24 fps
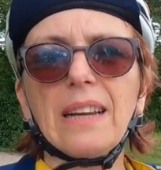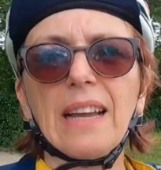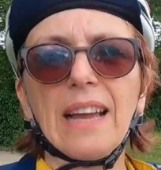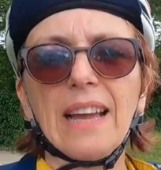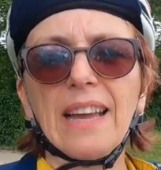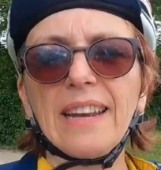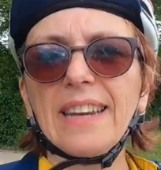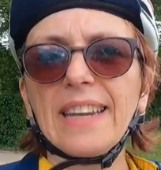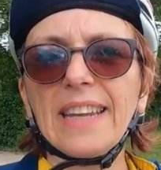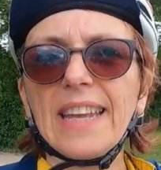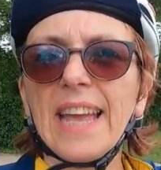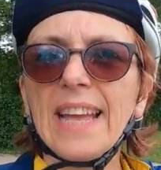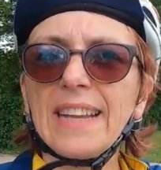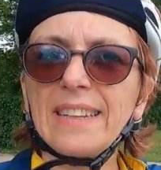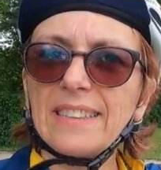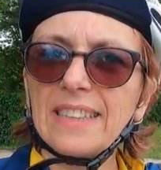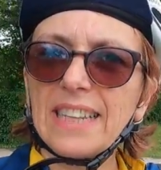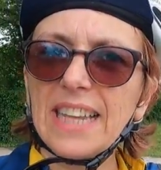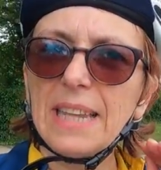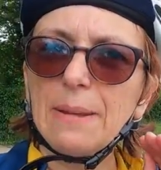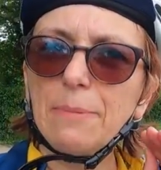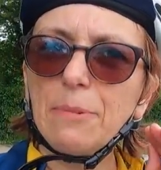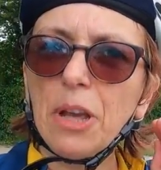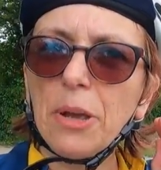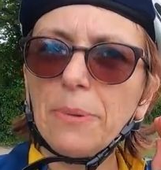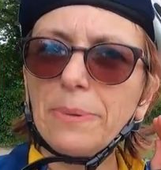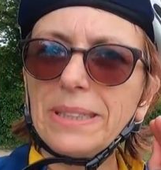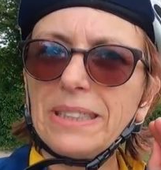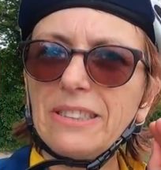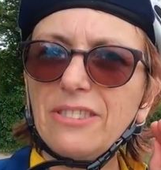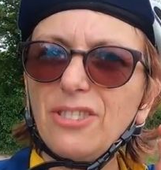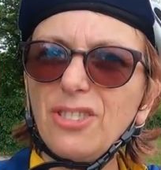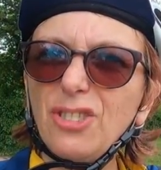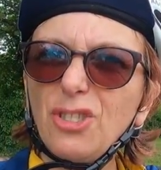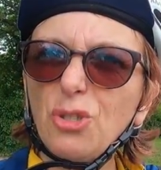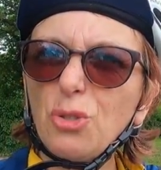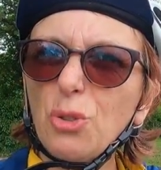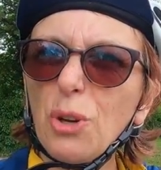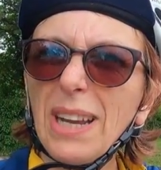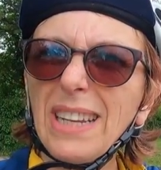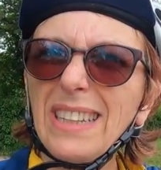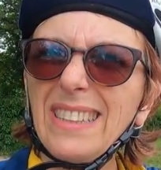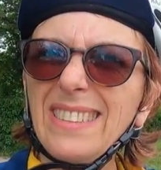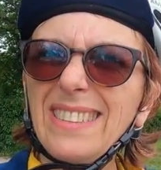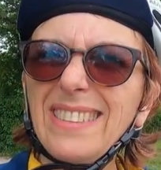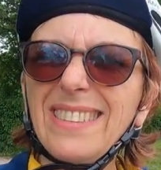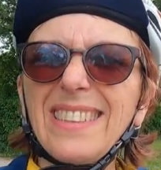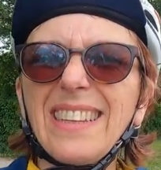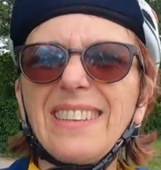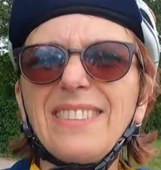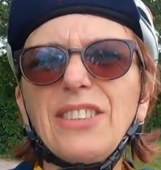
and again keep going straight,